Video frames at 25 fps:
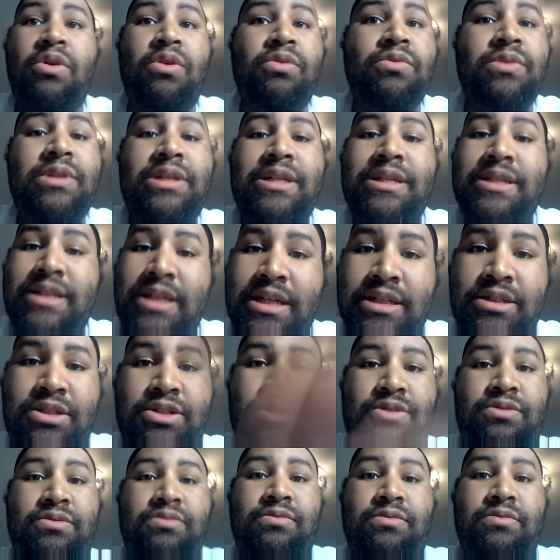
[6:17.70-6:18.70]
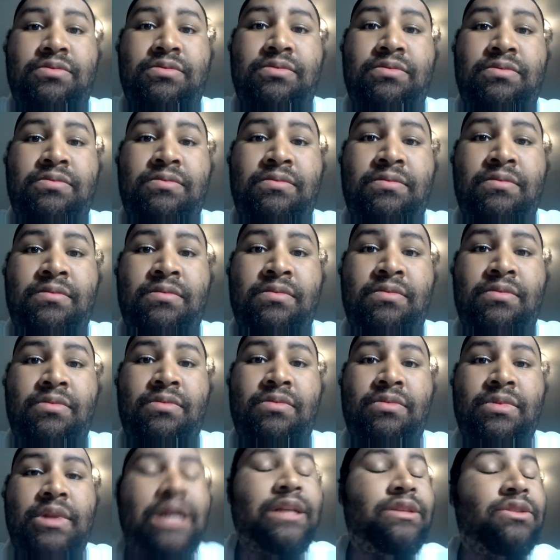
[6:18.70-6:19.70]
hold it against you.
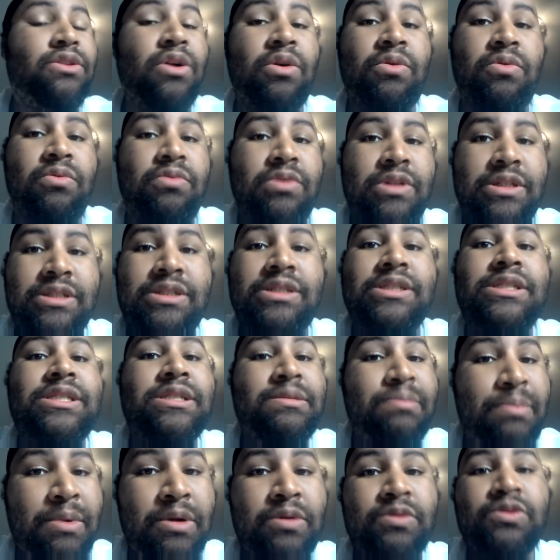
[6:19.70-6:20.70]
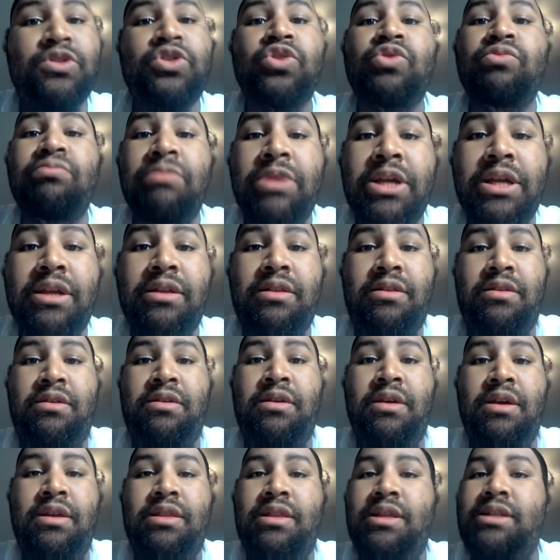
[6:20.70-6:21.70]
I don't. This is spiritual me.
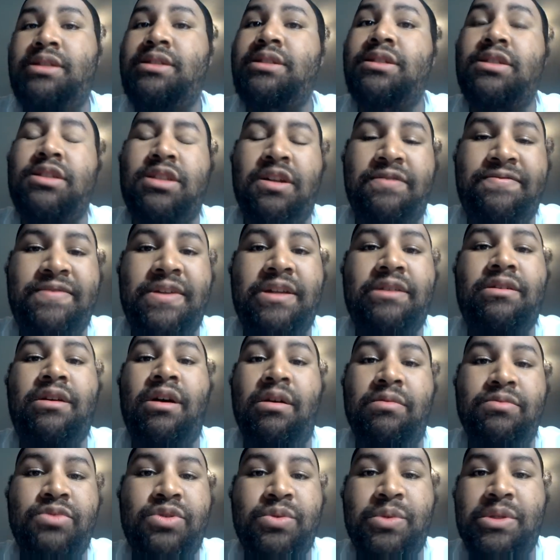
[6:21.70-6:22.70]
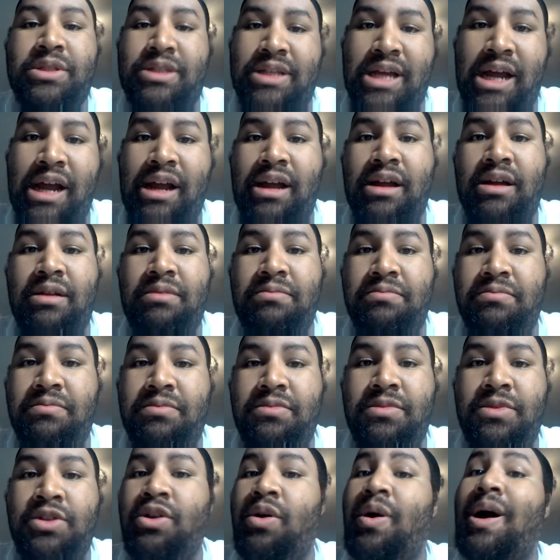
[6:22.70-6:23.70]
This is stuff that comes with time.
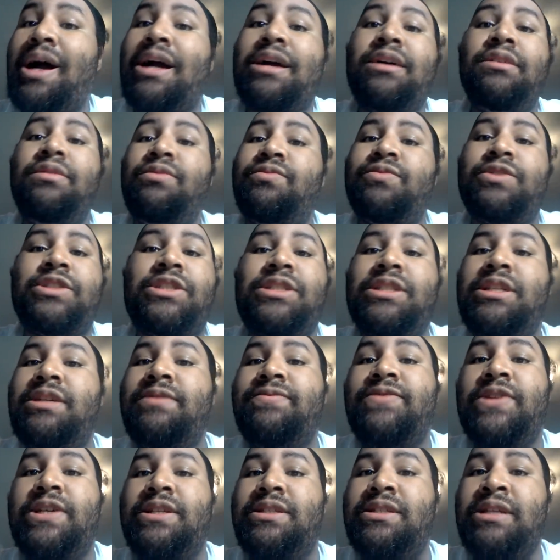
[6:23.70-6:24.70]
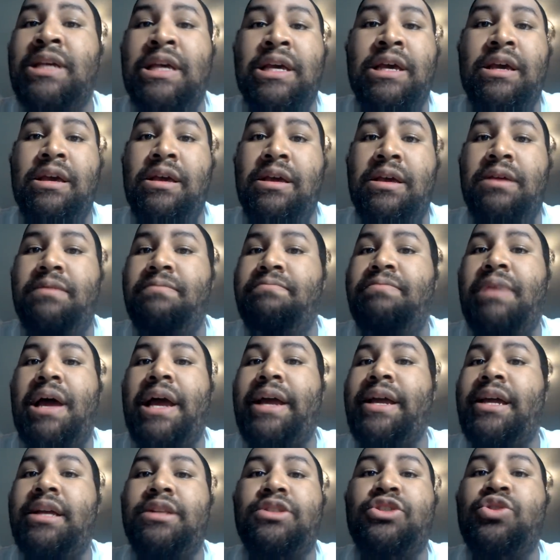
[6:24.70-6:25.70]
You know, I couldn't receive this
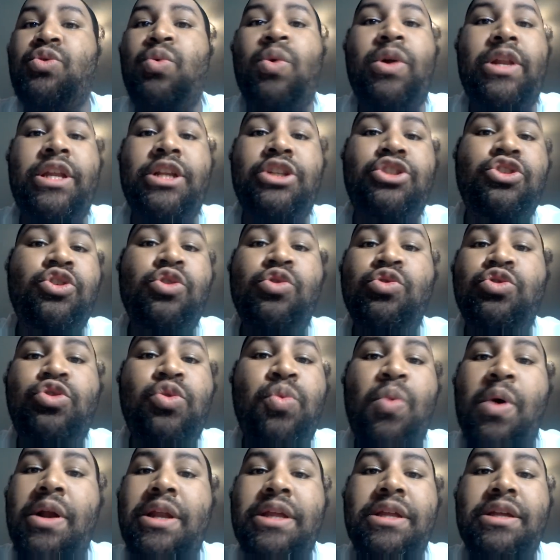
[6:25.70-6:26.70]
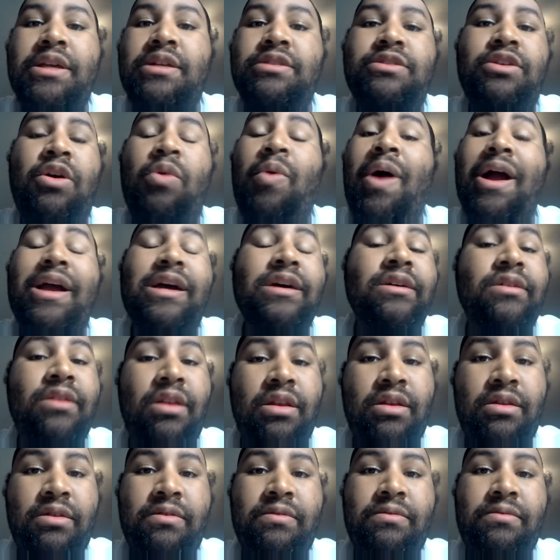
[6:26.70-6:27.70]
back at 22, 20 years old. I
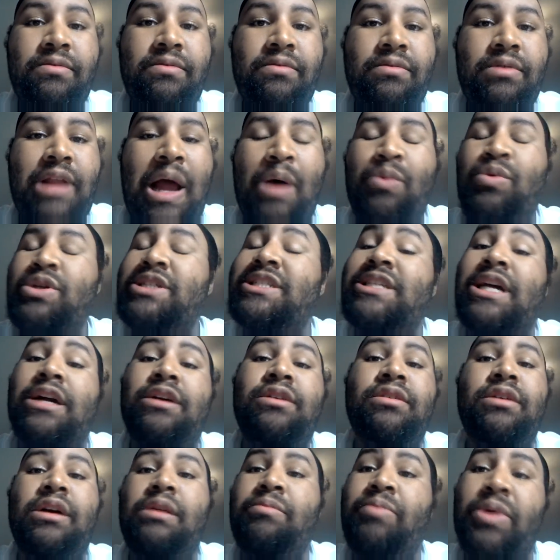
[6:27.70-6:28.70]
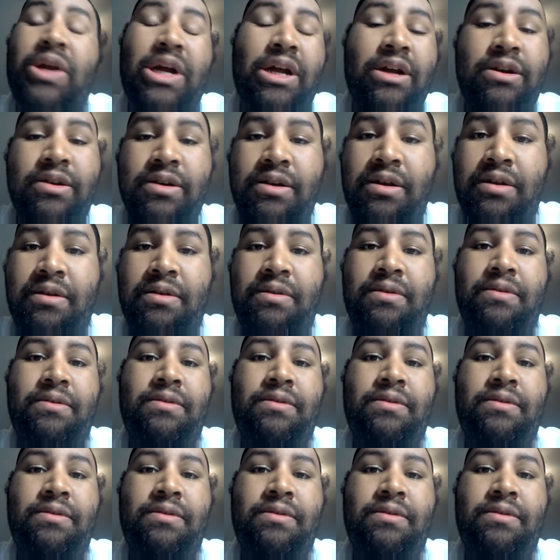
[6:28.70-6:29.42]
couldn't. I wish I could, but I couldn't.